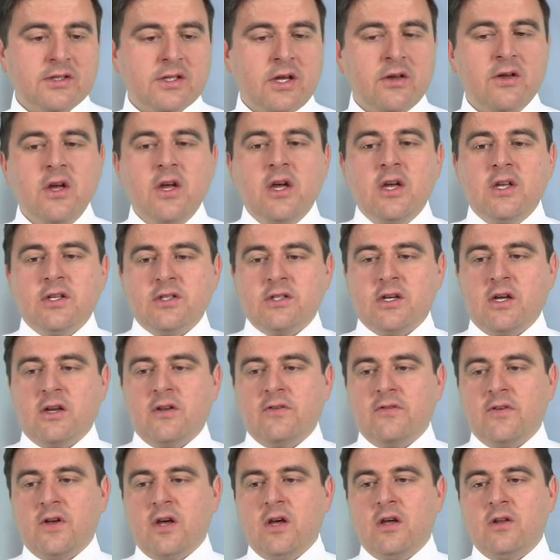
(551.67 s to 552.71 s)
So it's kind
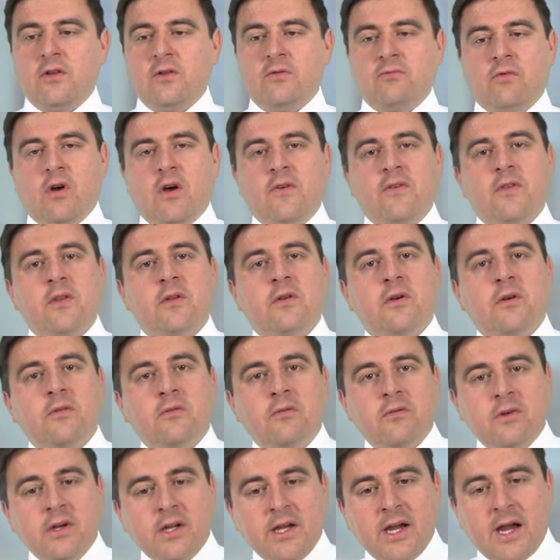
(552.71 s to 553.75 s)
of a, rather than a
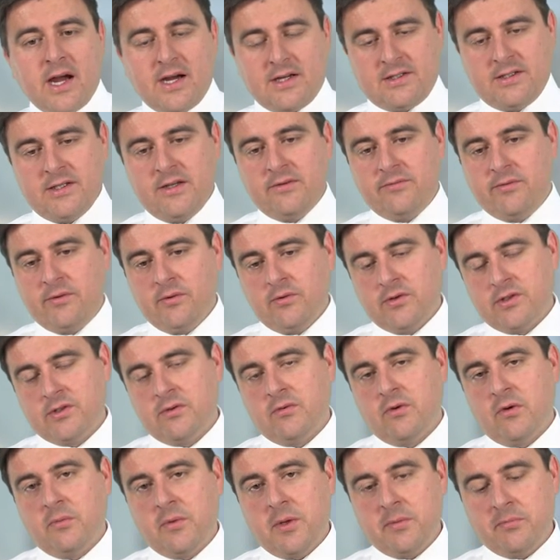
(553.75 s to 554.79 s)
reactive, we also
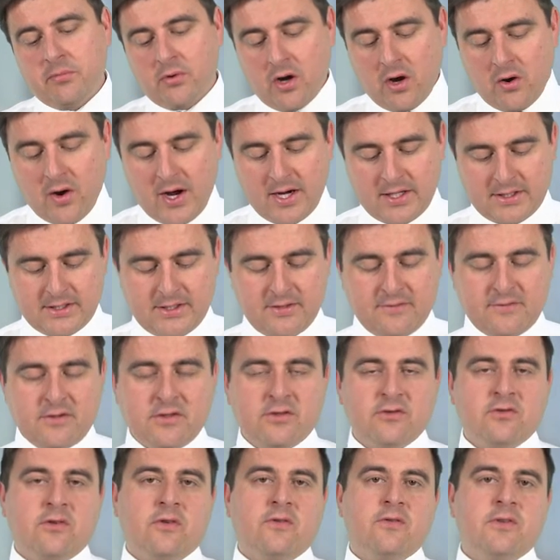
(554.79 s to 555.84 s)
want to be proactive to
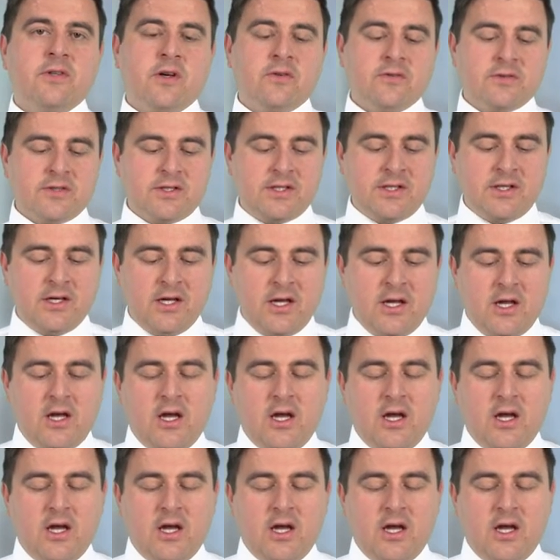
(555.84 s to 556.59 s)
try and obviously